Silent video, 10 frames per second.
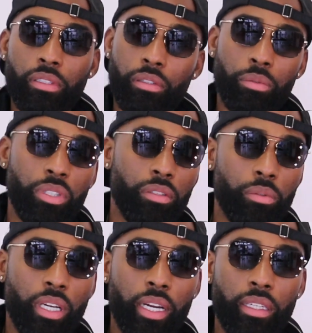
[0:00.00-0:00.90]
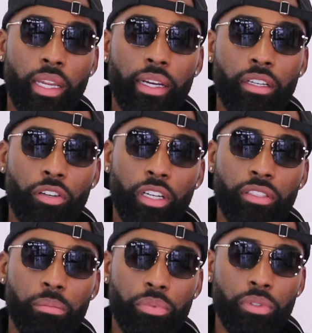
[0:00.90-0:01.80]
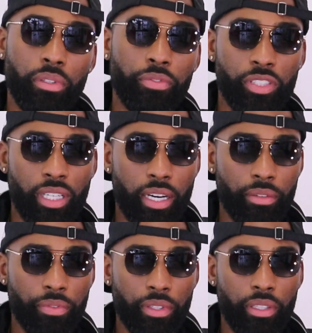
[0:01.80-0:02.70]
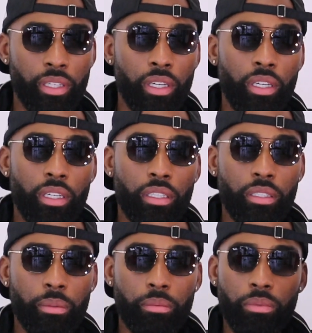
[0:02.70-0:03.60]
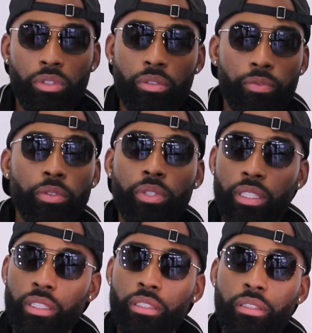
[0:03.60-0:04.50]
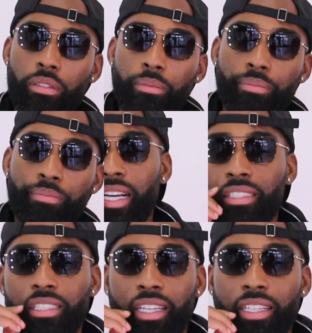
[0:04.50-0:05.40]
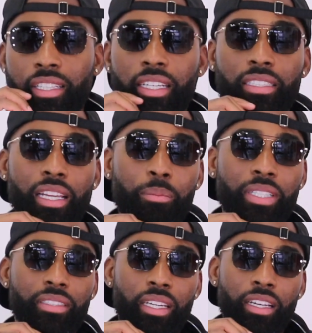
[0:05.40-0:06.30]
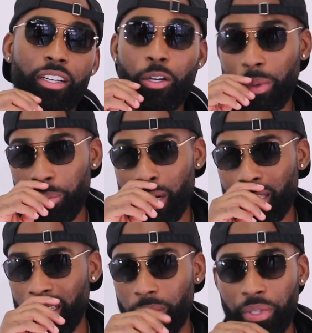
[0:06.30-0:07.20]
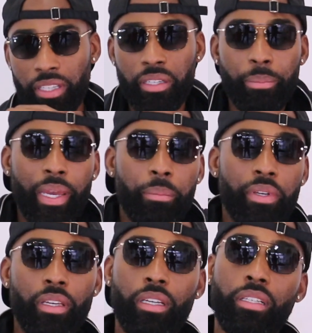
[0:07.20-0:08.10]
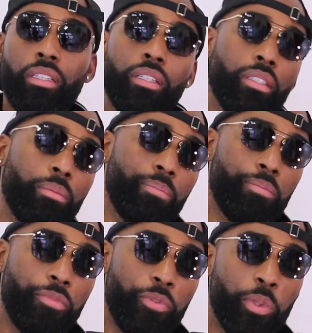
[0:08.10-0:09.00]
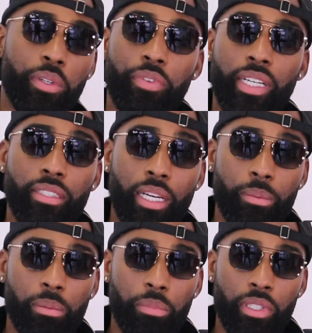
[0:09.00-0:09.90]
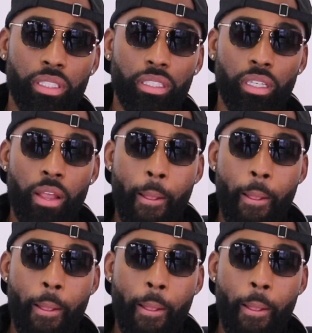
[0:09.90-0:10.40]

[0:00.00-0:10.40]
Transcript: So we kind of like across the board photography. We do a few things. Like I say, LA is like my second home. I probably am here maybe 4 to 5 times a month.